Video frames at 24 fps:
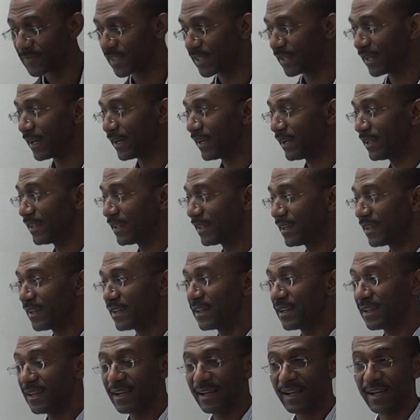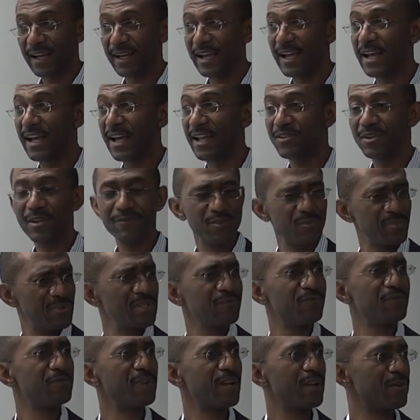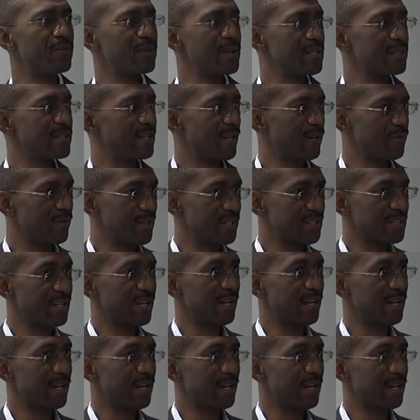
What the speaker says: okay? And you have to be very direct.